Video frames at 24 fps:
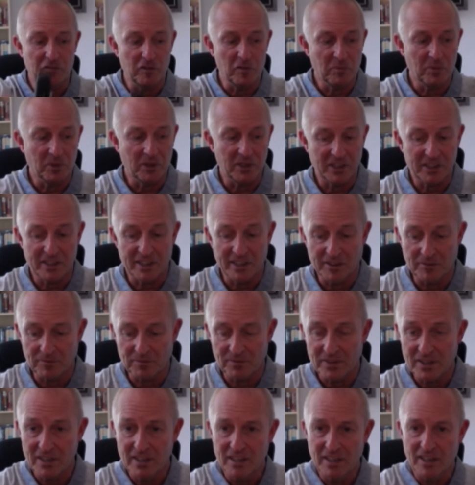you put it down.
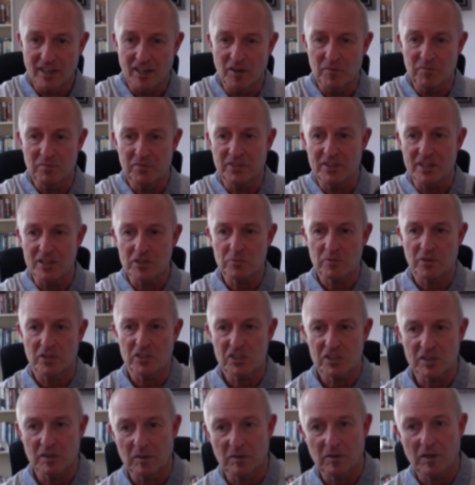This one's
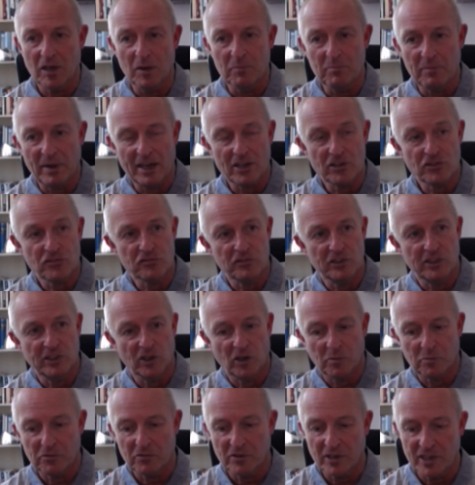a battery
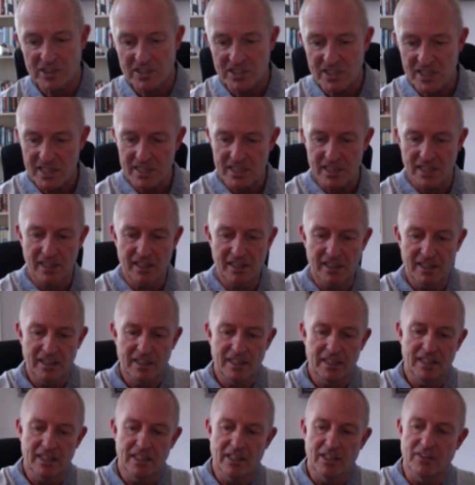operated,
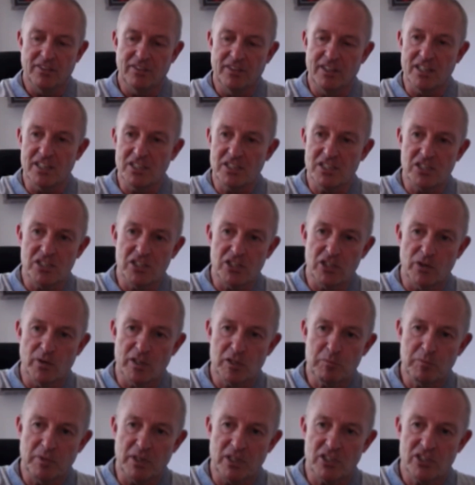this is a
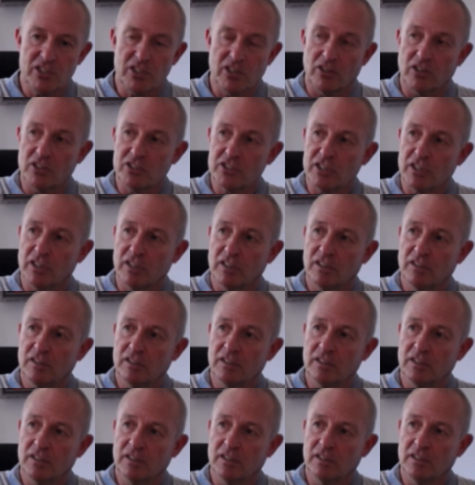USB charger.
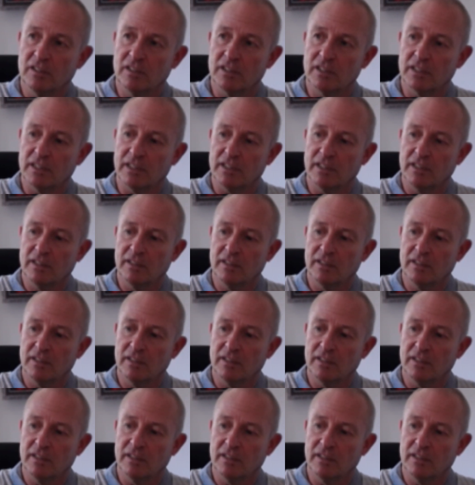Okay.